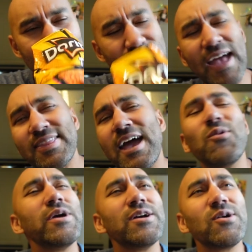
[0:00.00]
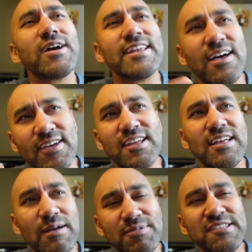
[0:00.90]
Not that weird. Okay, now
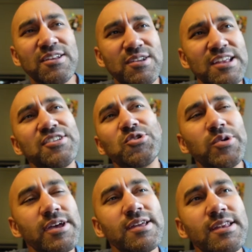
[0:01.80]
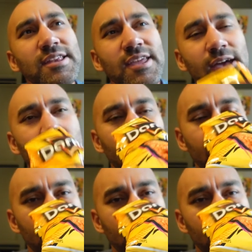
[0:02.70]
that I'm settled into it, yeah.